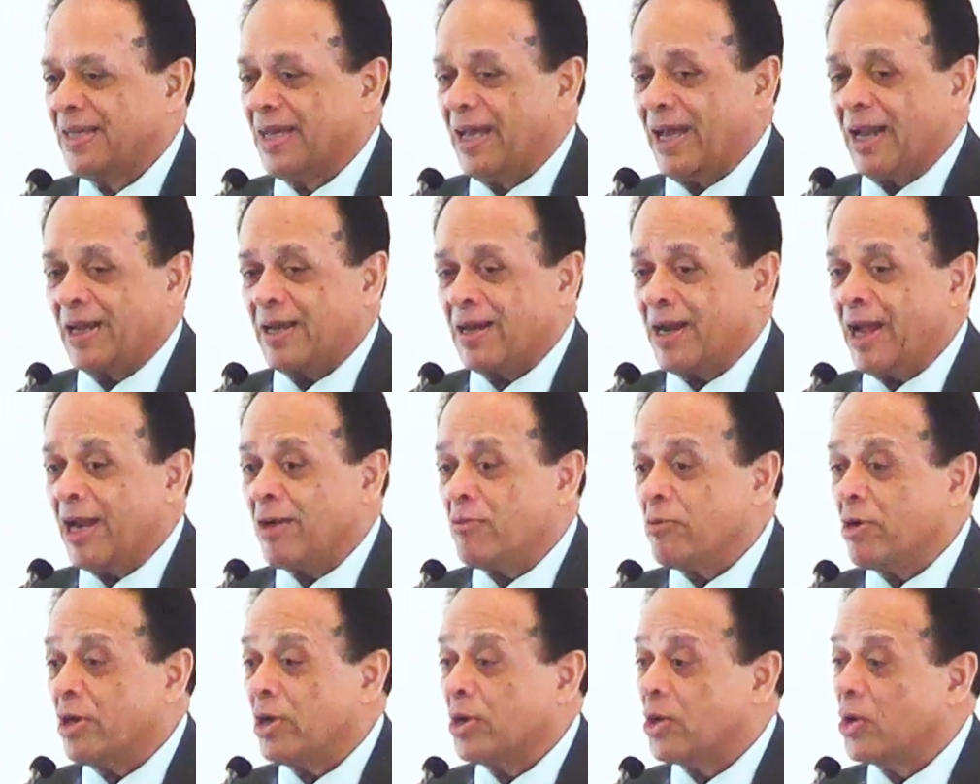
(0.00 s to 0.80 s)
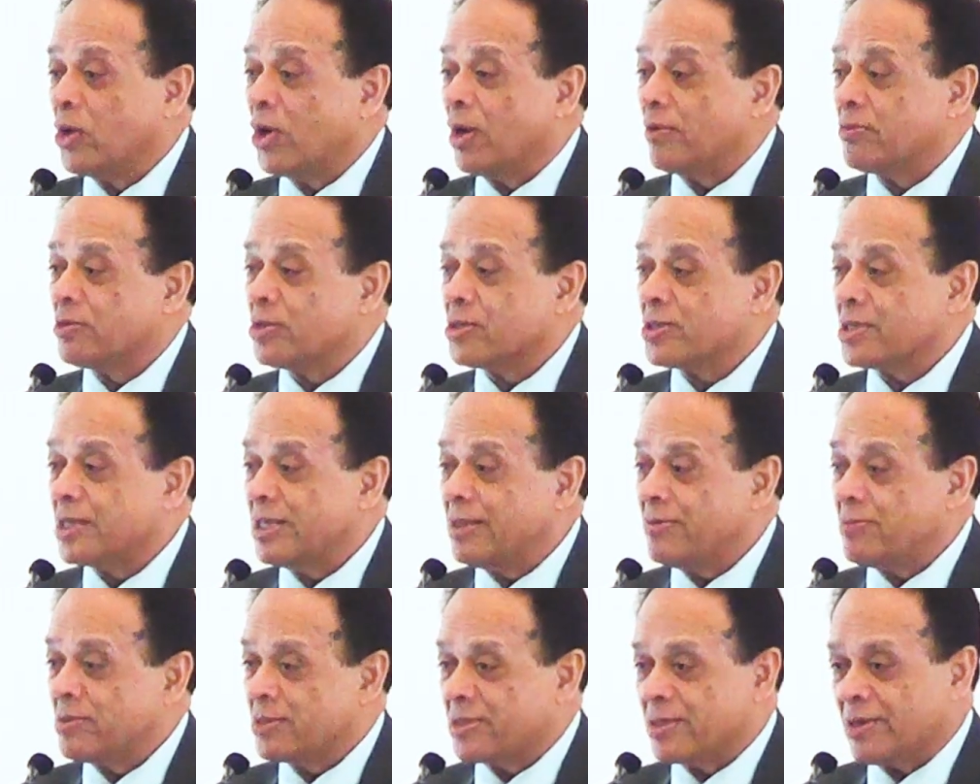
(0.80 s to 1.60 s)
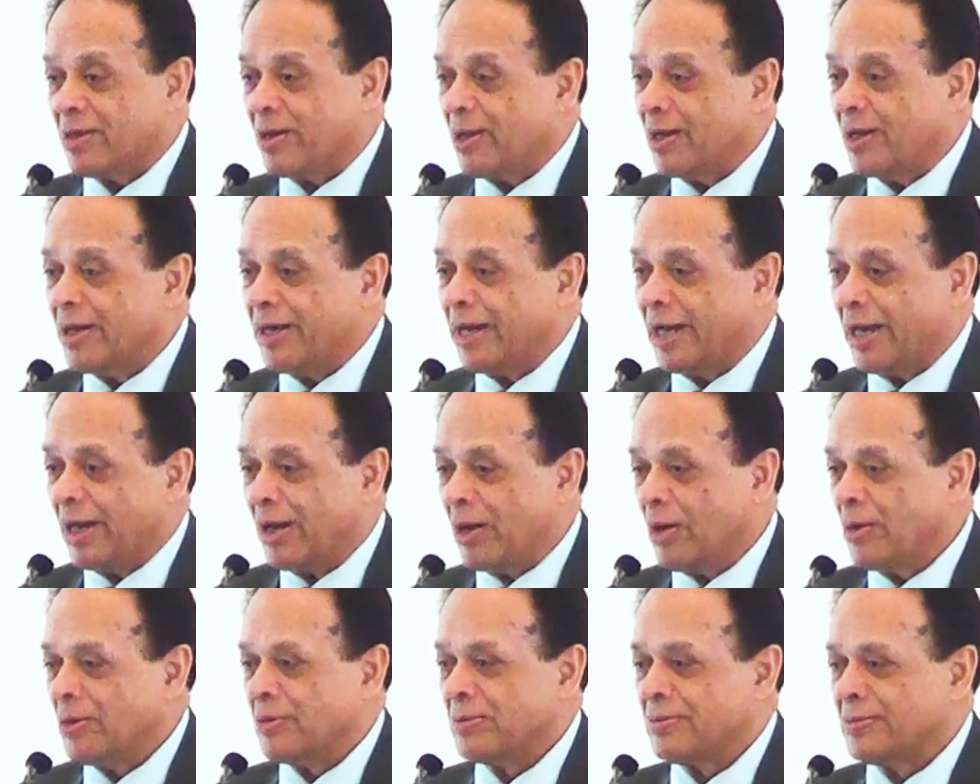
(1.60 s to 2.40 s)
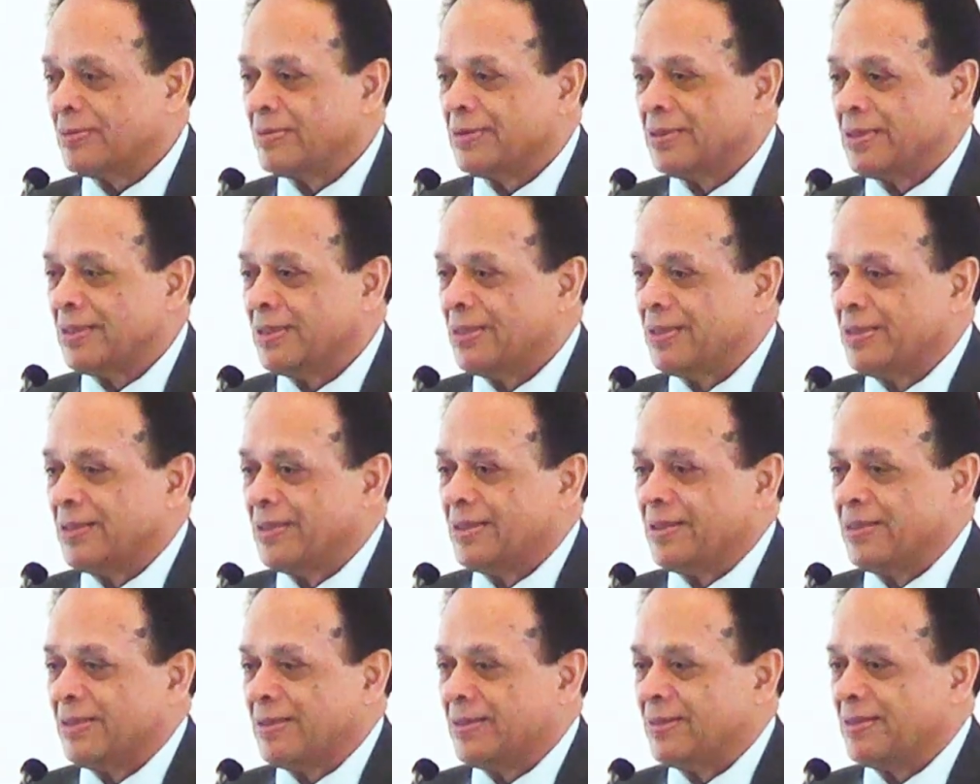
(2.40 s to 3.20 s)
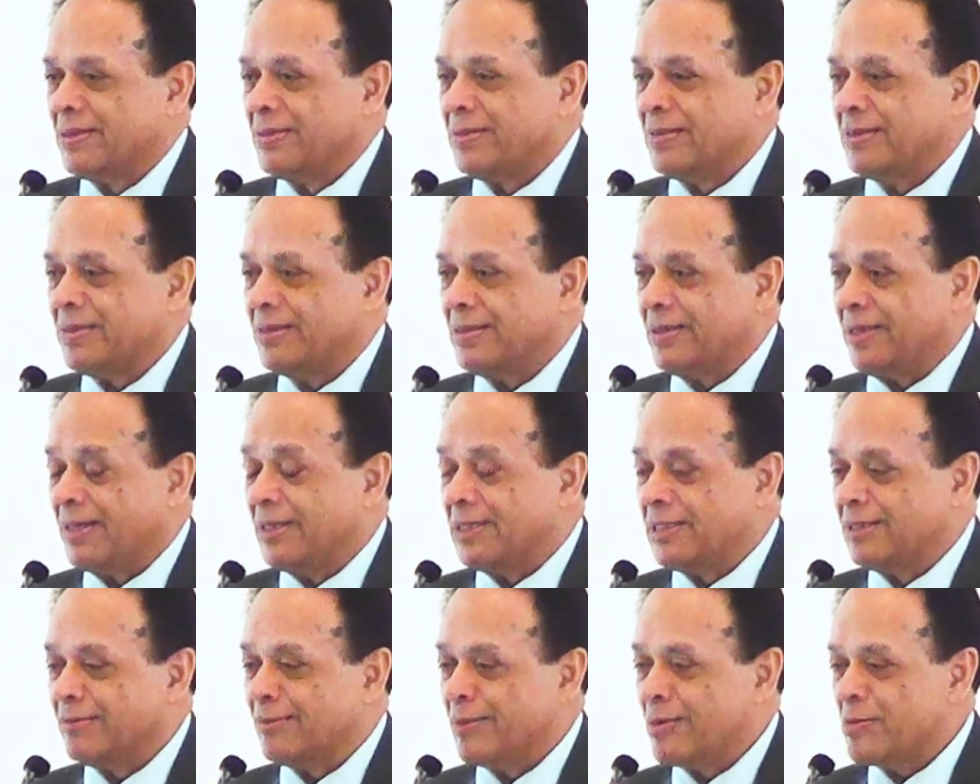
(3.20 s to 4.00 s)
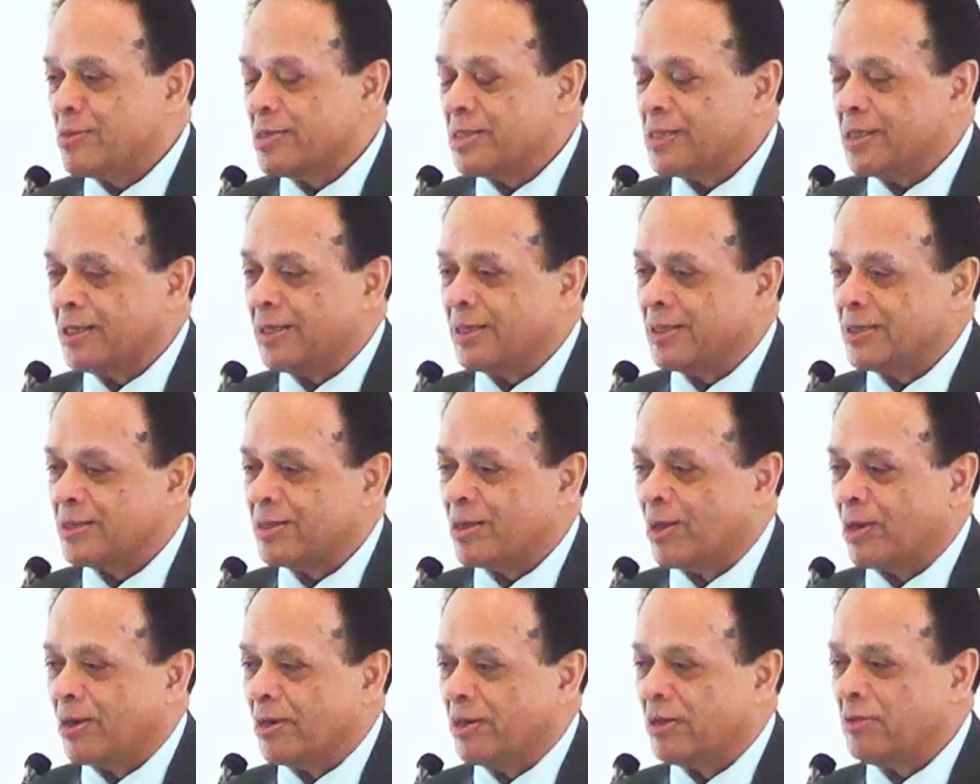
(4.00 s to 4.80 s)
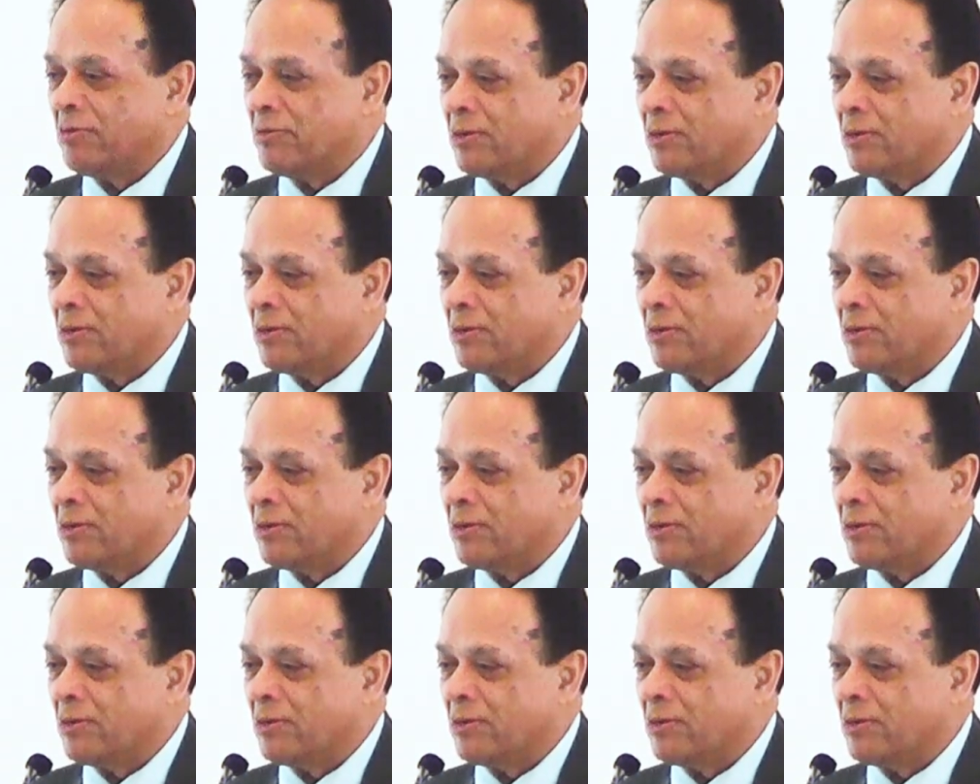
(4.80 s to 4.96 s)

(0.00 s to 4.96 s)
At night when you go up to sleep, it's a holiday, no? Daisy Mami Singh is already